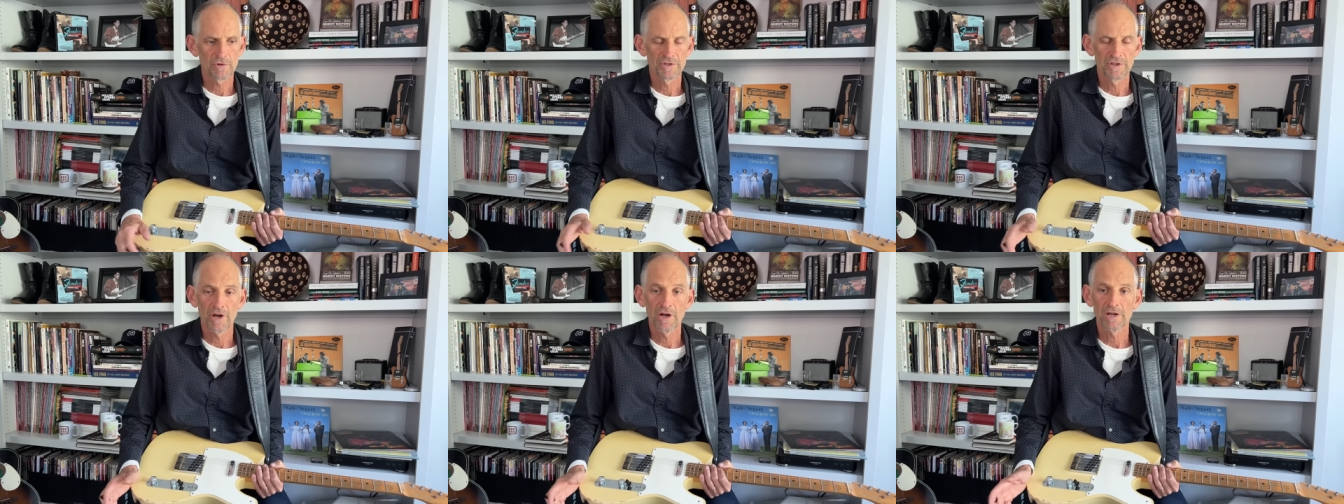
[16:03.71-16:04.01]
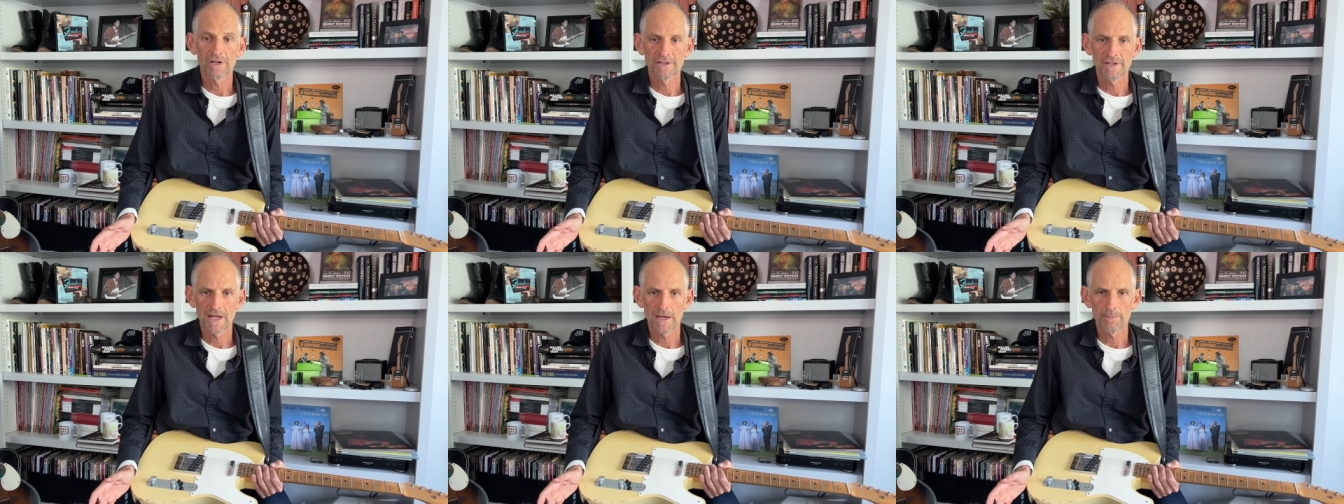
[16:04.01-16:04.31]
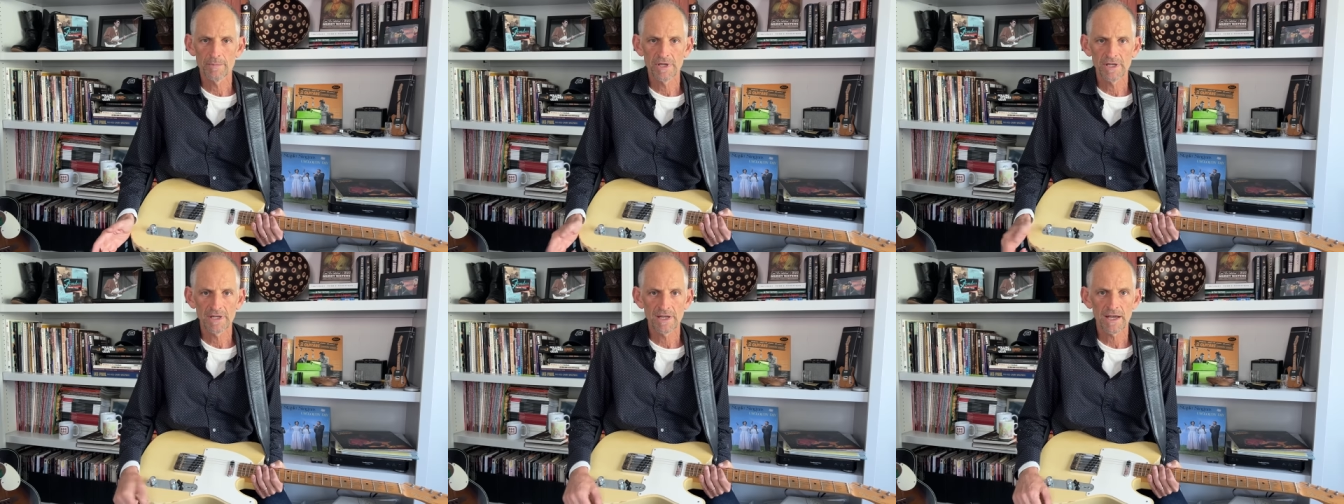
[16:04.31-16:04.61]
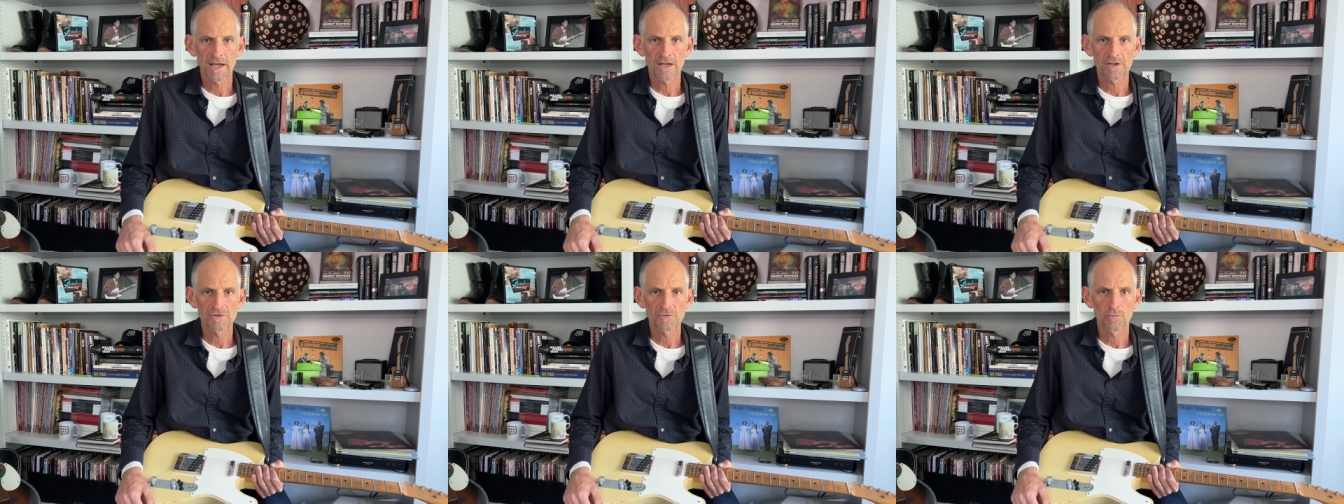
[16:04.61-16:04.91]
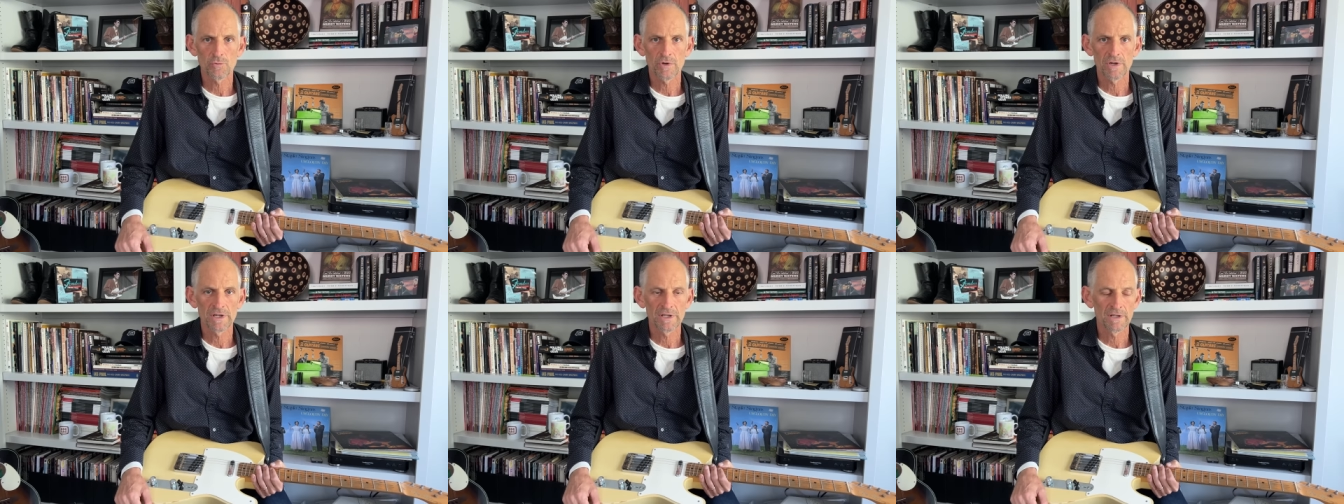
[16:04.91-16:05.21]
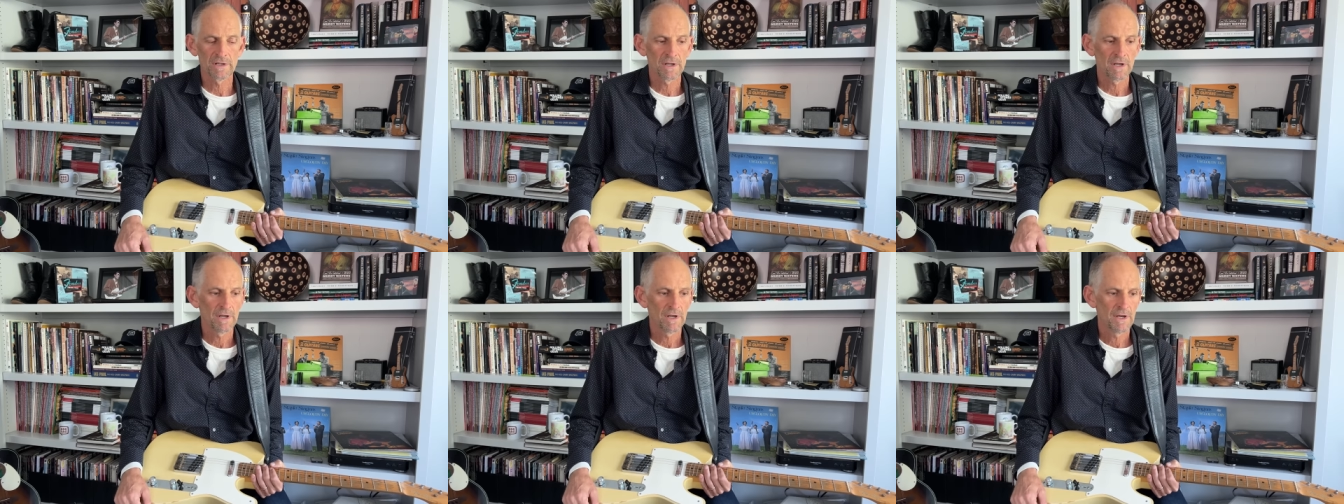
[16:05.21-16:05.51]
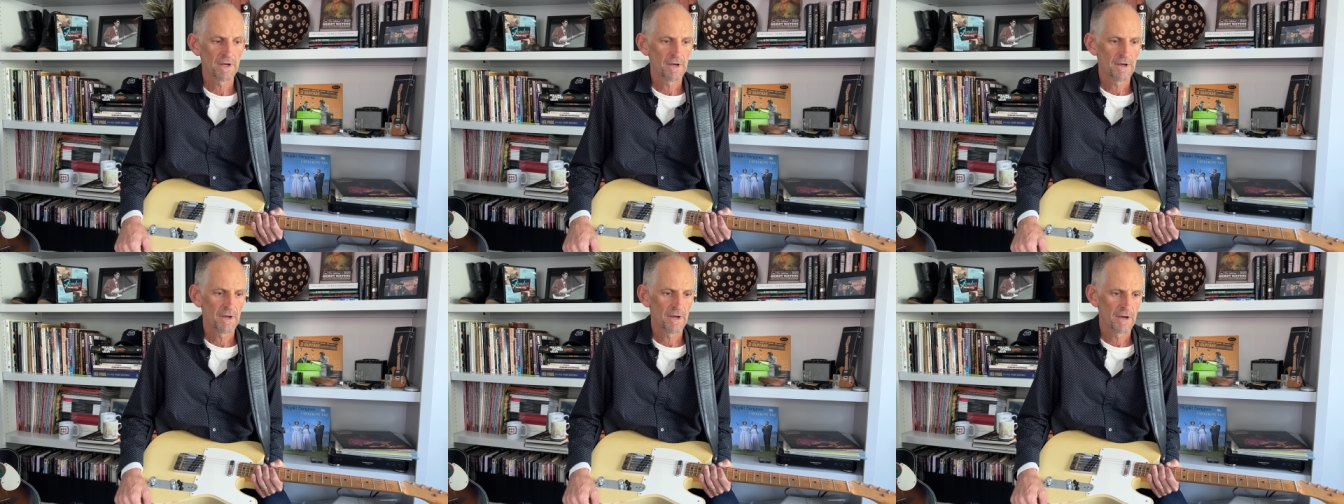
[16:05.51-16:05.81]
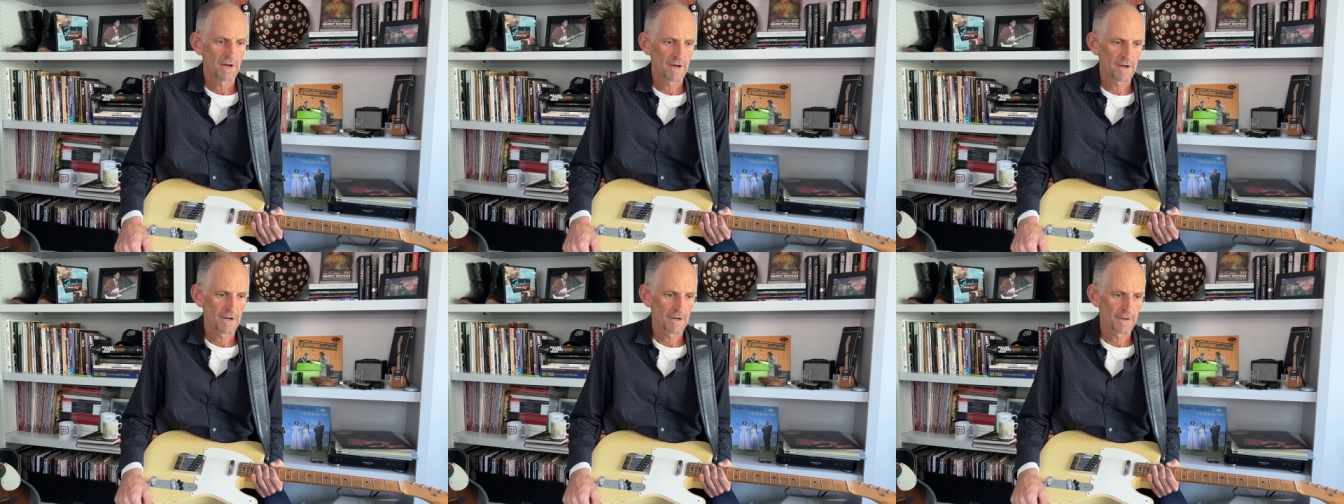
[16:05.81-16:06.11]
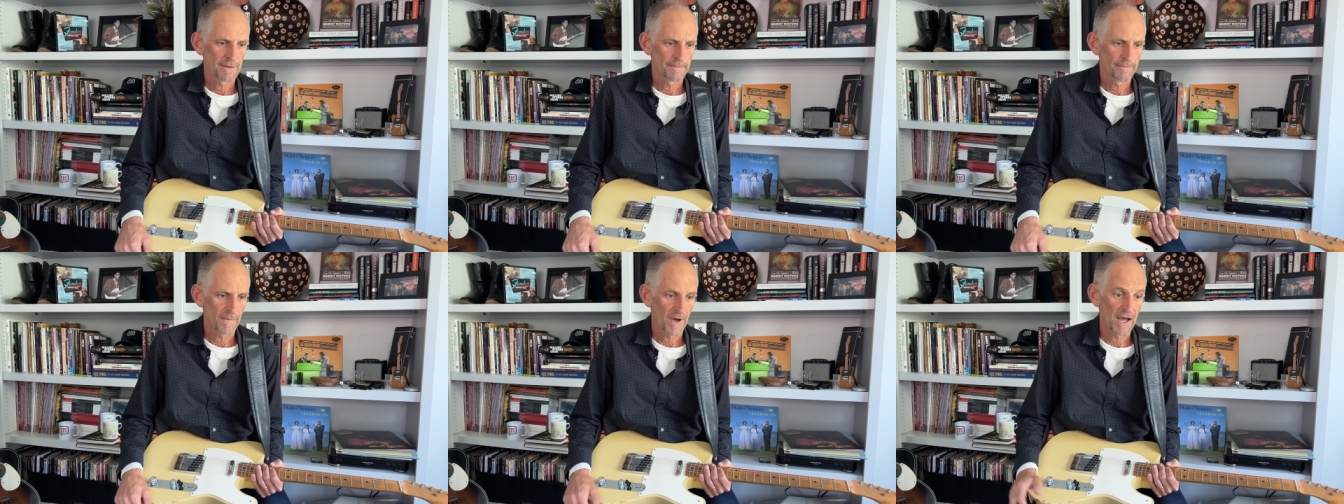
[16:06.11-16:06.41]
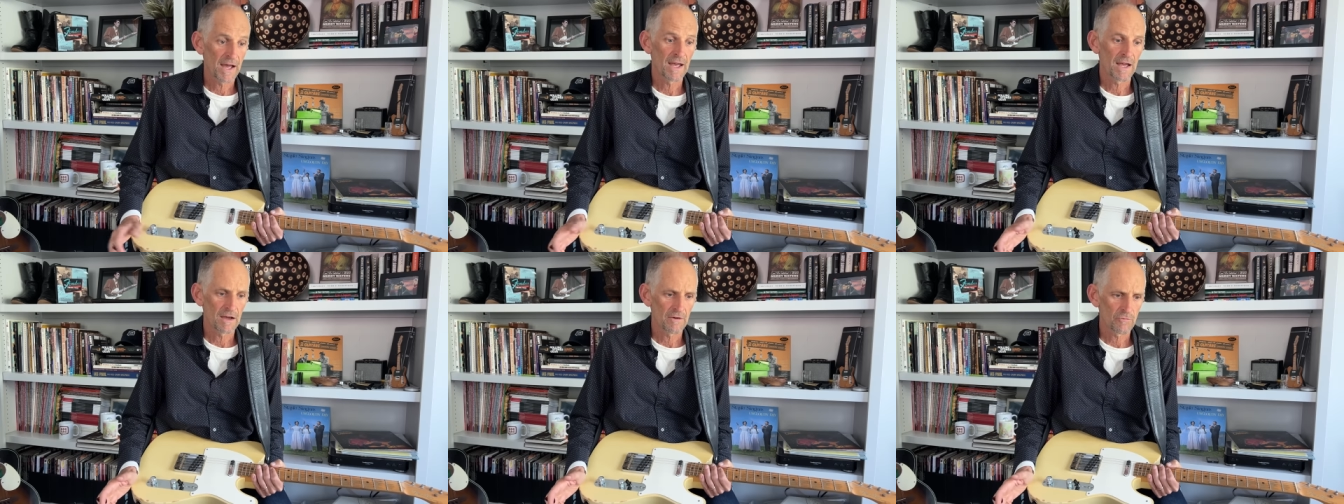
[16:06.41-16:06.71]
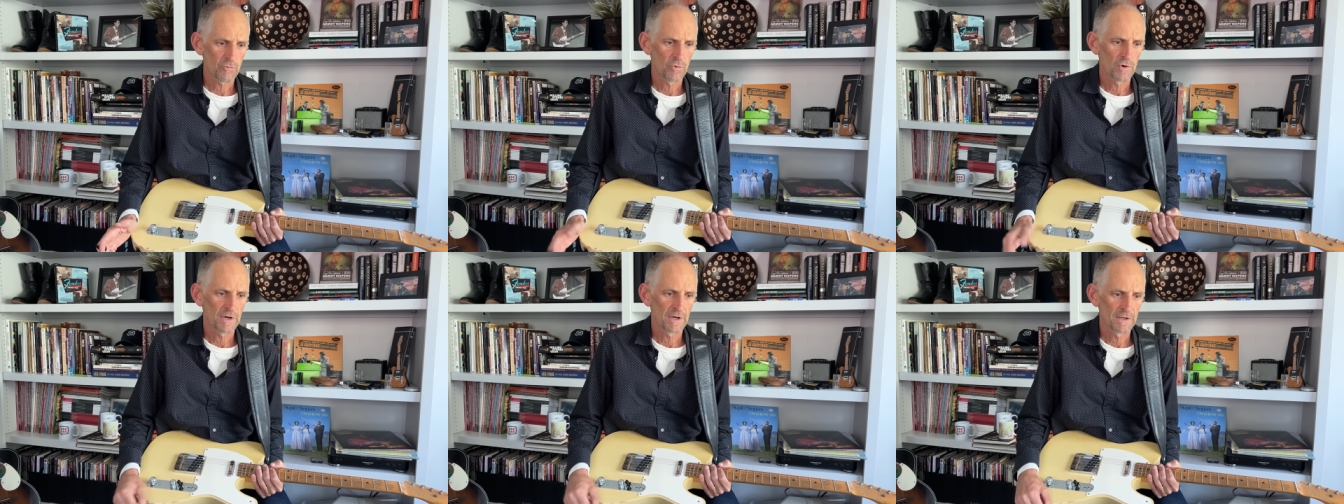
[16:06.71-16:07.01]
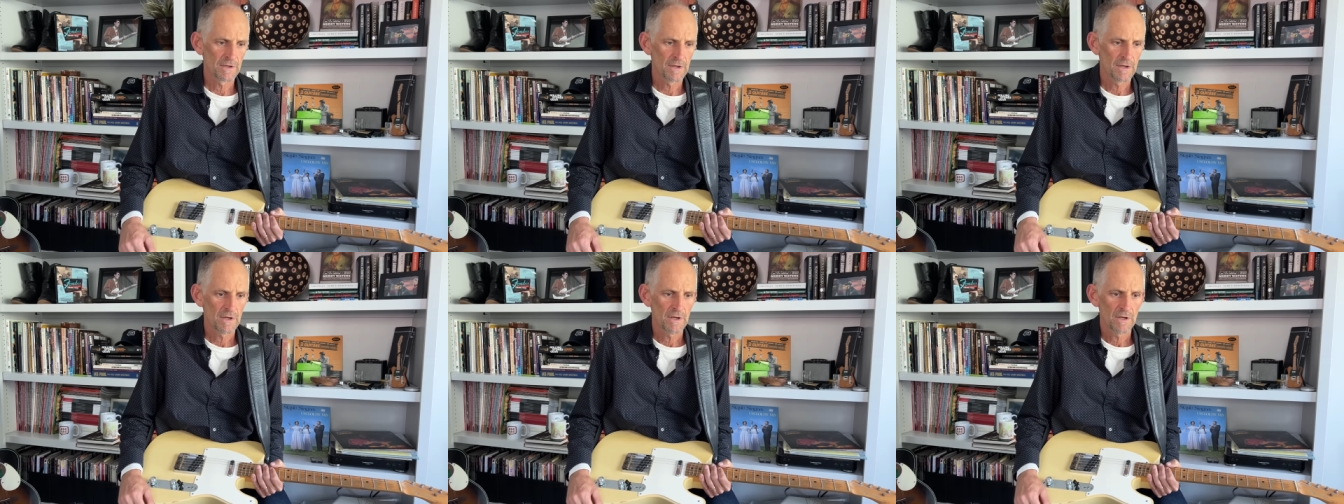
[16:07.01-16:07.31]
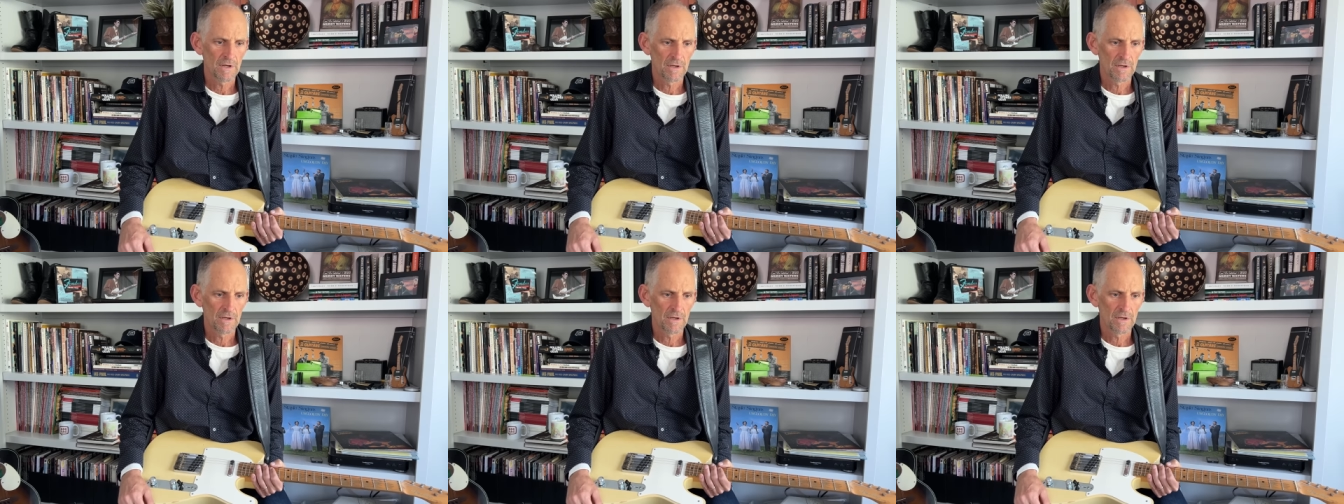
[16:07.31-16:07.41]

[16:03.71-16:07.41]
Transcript: Doug Deming has one. Um, I have one.